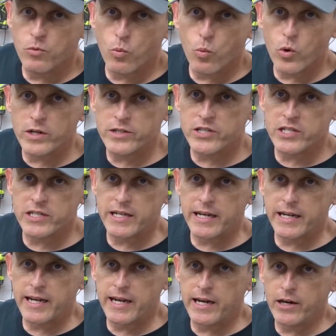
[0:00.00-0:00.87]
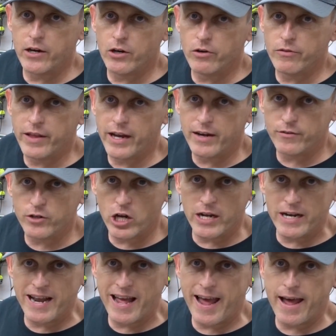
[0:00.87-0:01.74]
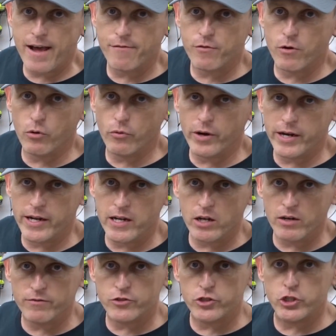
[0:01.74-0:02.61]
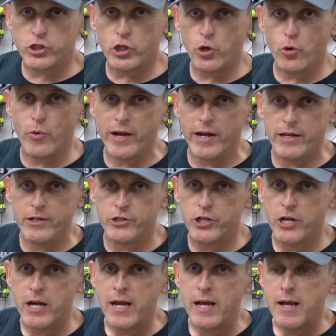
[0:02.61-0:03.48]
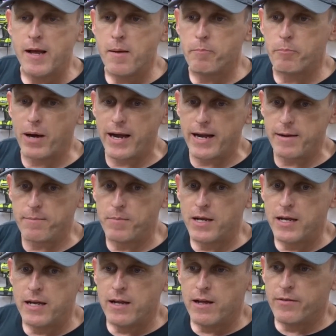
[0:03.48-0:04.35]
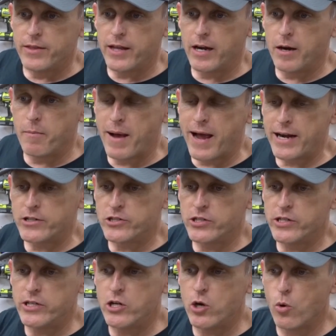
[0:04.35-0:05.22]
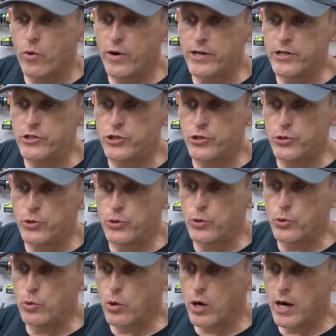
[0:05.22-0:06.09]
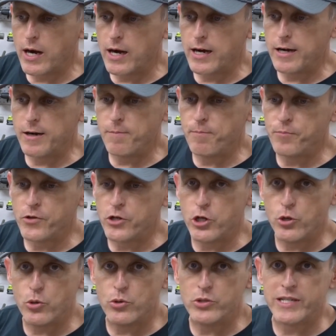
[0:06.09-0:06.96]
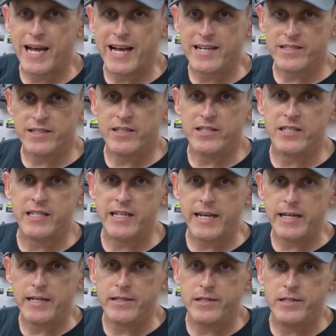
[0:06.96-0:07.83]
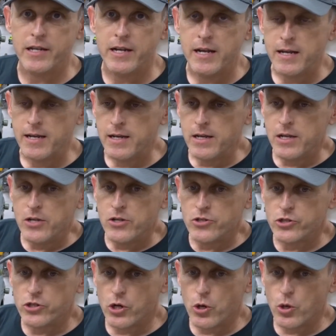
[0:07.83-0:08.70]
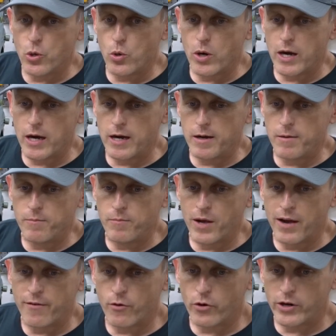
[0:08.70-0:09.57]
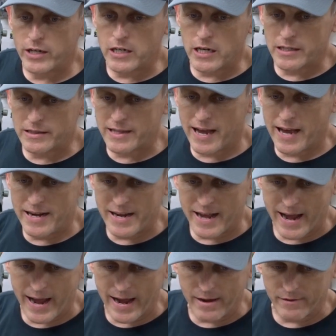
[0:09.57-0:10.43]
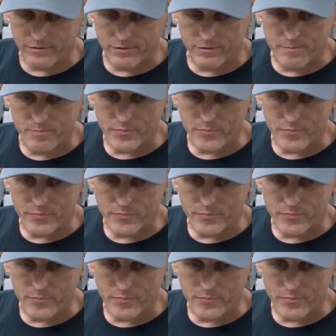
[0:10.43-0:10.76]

1 stick here that I've cut in half already of 2-inch pipe that I'm actually going to use as the skids. So I've already cut that in half.